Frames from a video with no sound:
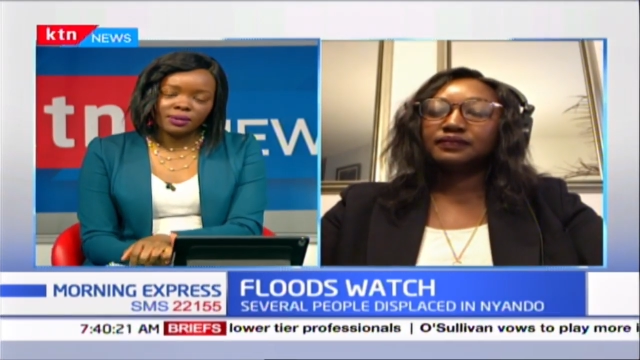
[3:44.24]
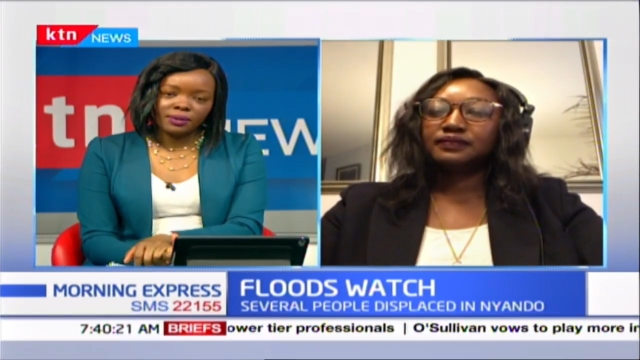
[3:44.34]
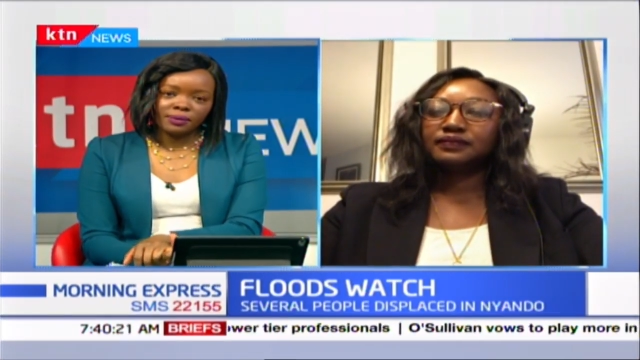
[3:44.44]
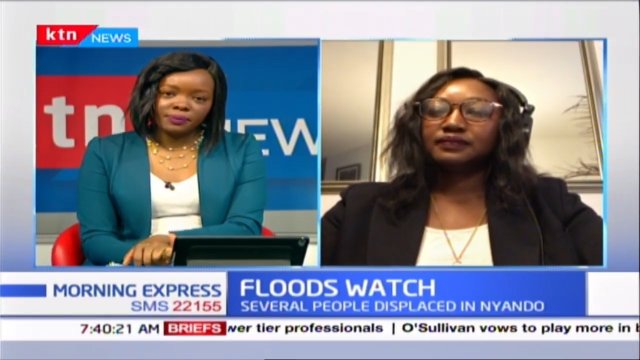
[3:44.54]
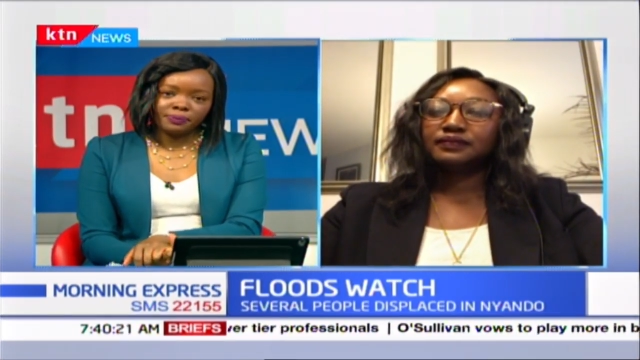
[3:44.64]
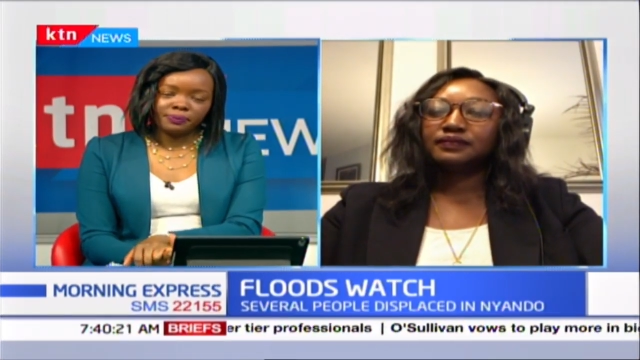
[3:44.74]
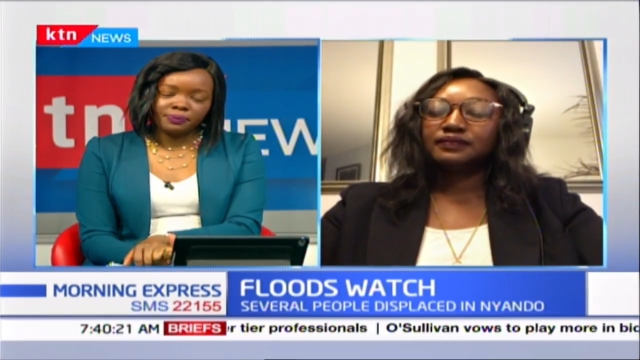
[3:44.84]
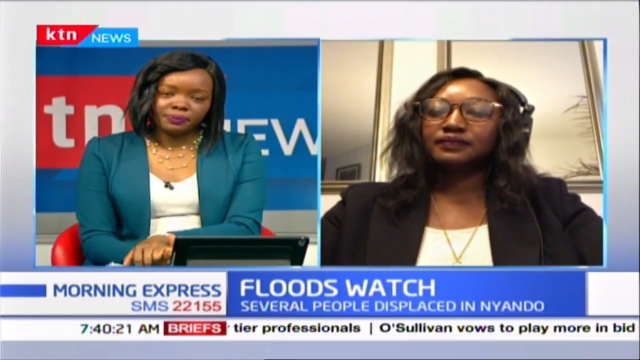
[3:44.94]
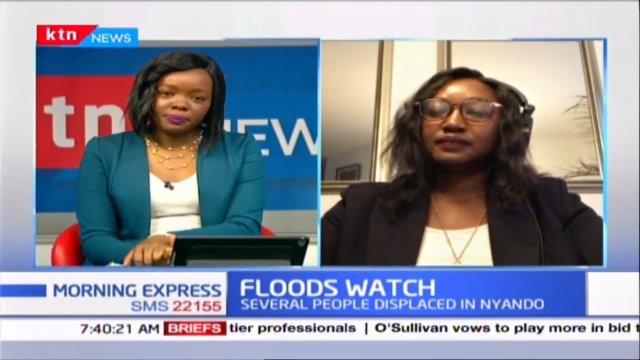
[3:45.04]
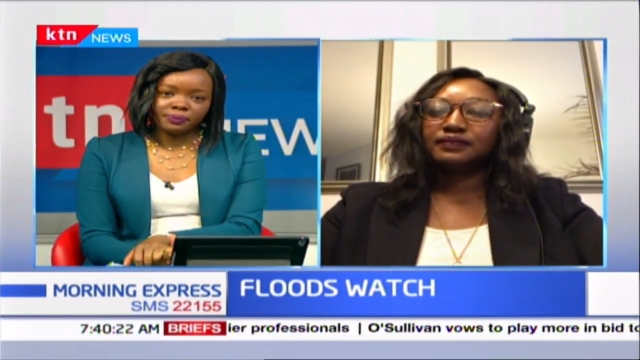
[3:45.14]

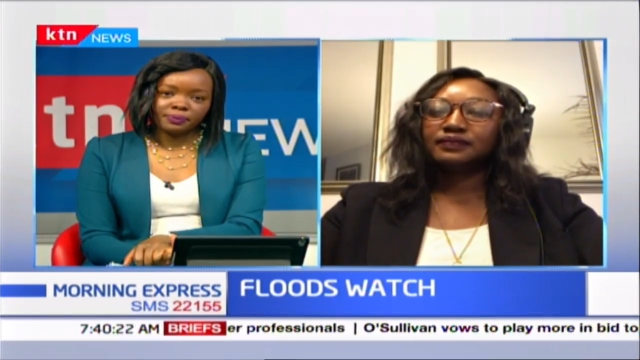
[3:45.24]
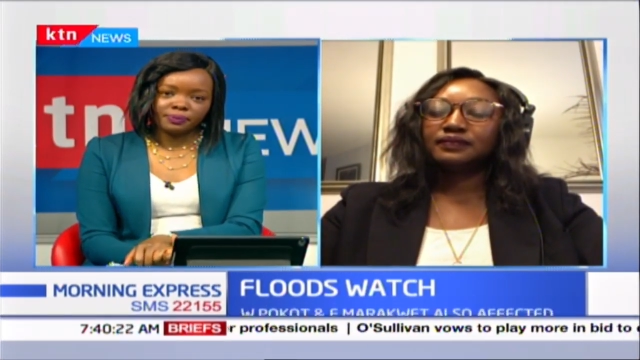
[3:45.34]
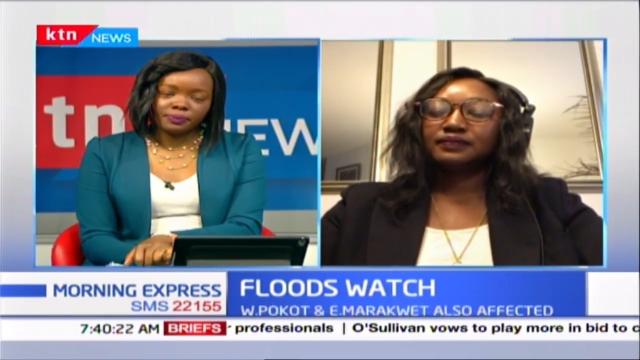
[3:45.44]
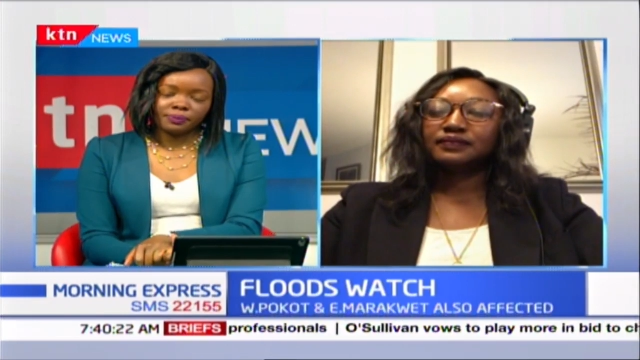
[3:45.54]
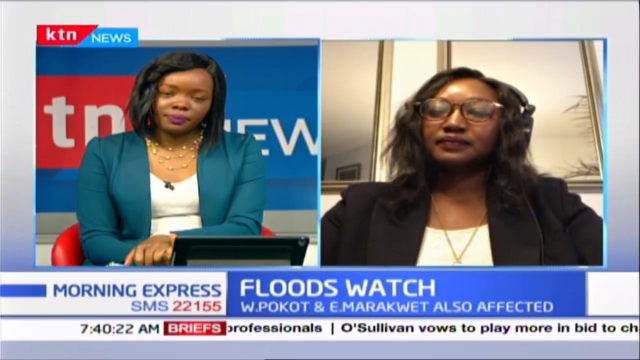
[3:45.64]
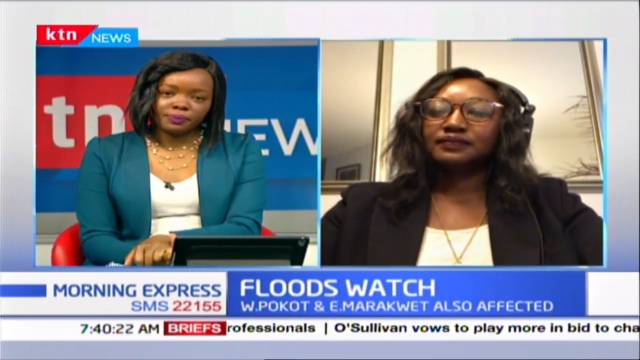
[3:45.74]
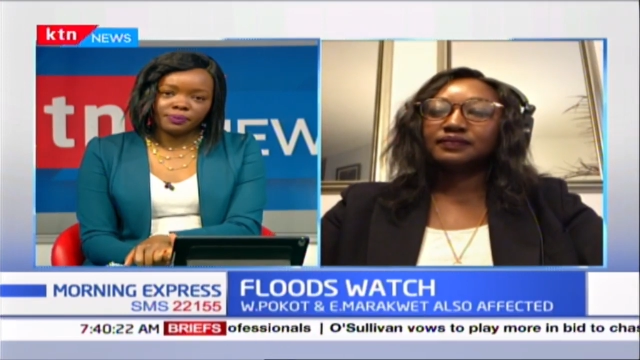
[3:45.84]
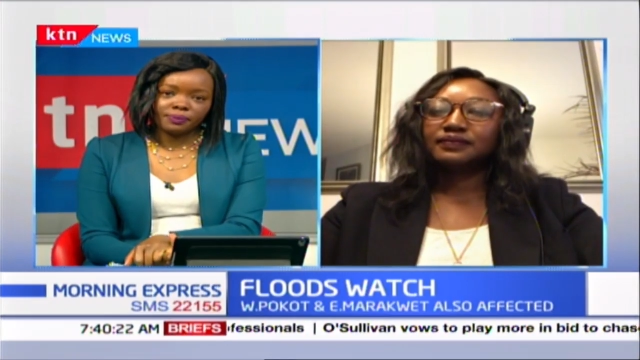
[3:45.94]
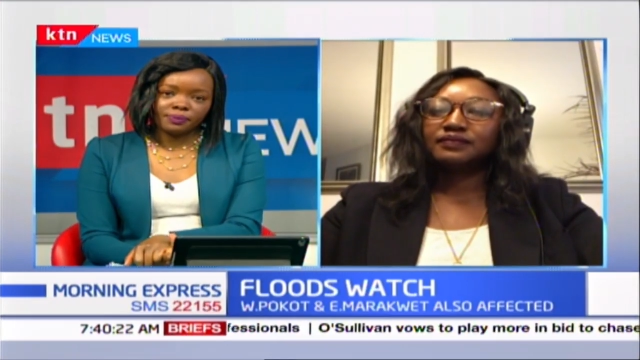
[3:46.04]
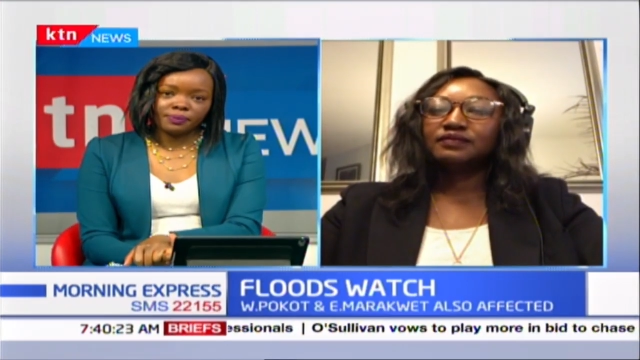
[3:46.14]
[no speech]